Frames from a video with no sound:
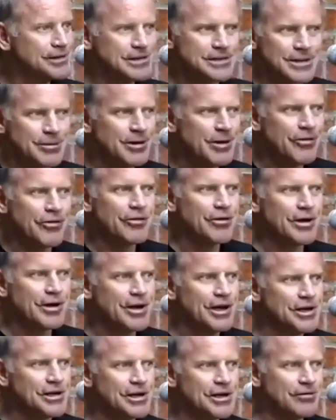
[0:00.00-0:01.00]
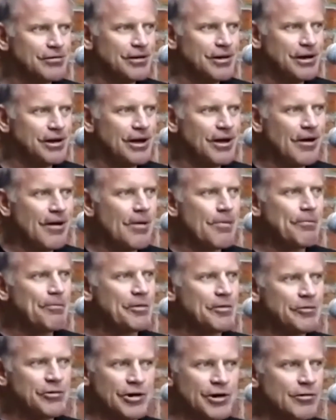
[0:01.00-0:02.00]
See, somebody that's got HIV
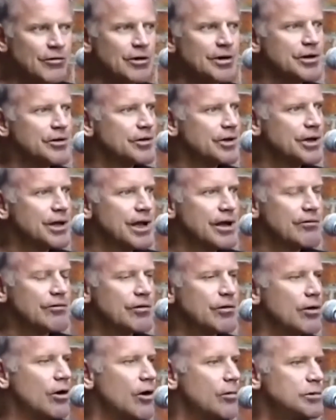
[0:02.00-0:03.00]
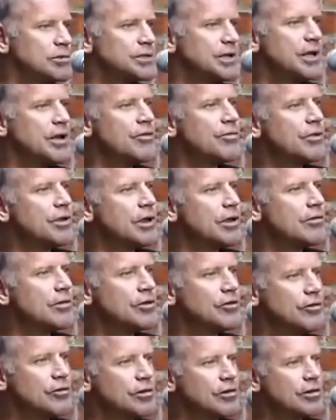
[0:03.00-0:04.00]
generally is going to have almost
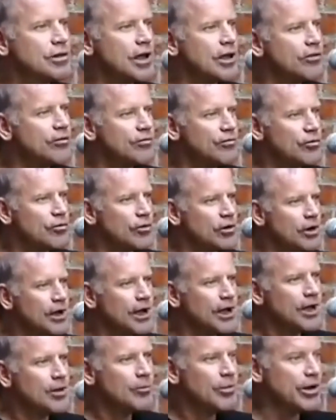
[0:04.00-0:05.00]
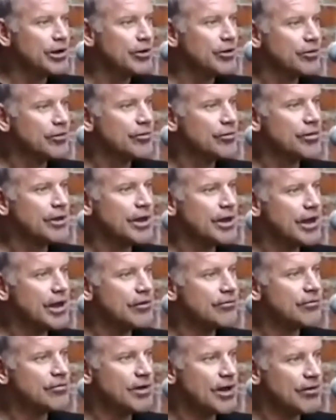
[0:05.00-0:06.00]
anything that you can test for, because they
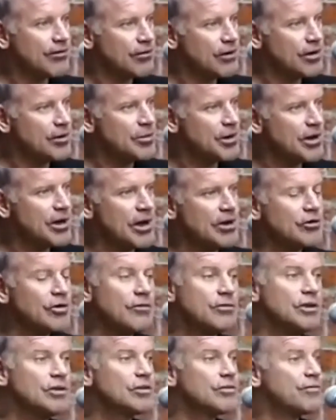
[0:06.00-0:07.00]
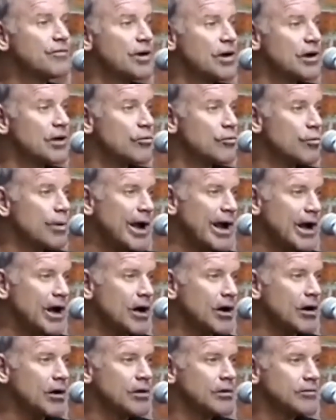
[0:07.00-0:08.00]
have definitely been, HIV is a fairly
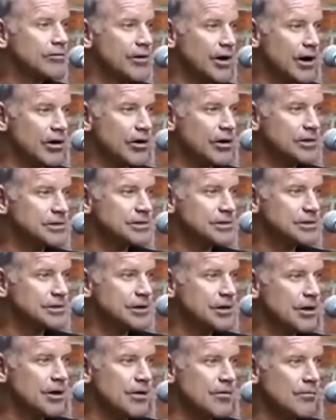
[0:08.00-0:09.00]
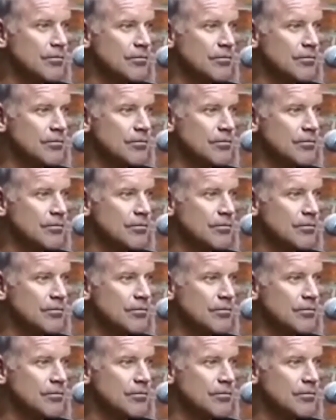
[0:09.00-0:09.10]
rare virus.